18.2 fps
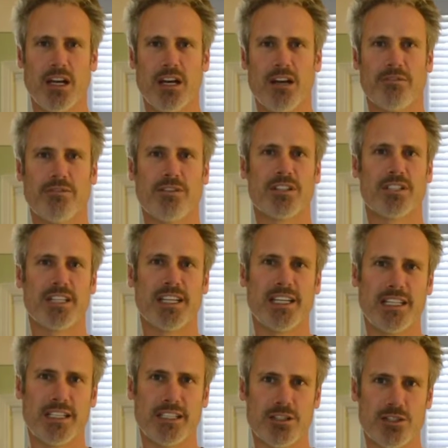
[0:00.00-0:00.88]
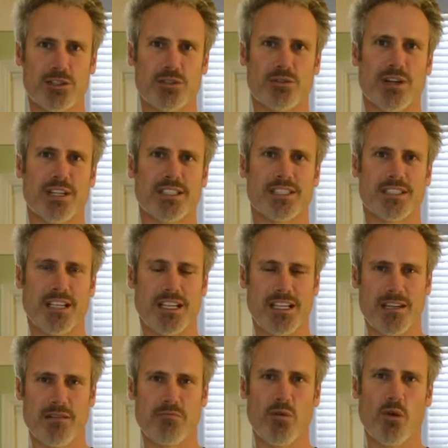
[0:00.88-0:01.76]
Fatigue and stress set
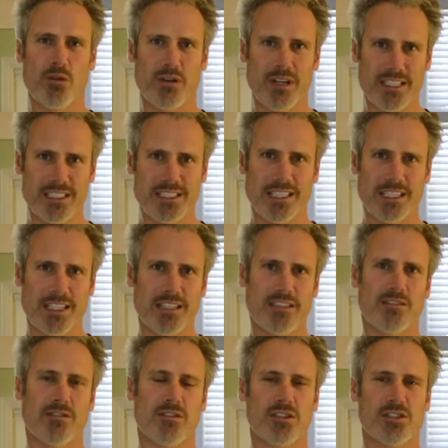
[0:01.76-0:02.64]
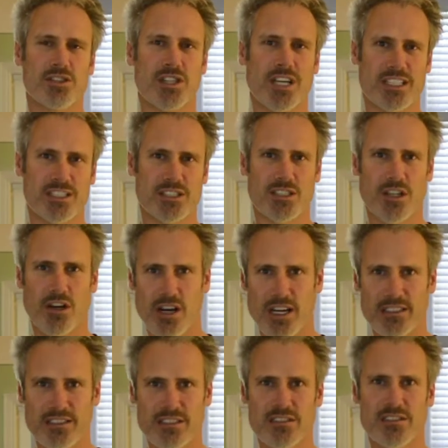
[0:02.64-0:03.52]
in more easily, the chest
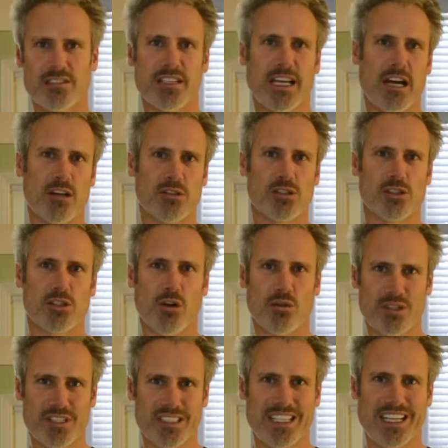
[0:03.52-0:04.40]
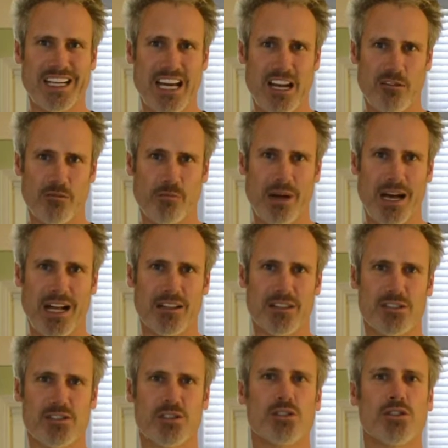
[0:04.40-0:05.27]
tightens, our shoulders get out of
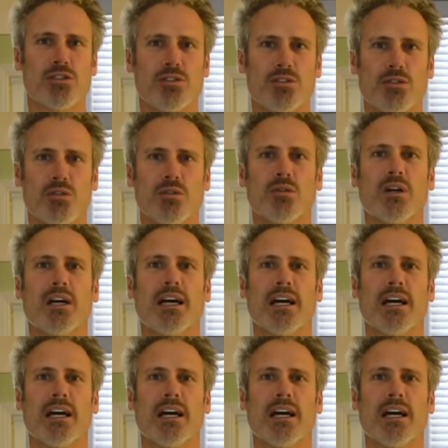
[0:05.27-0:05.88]
balance due to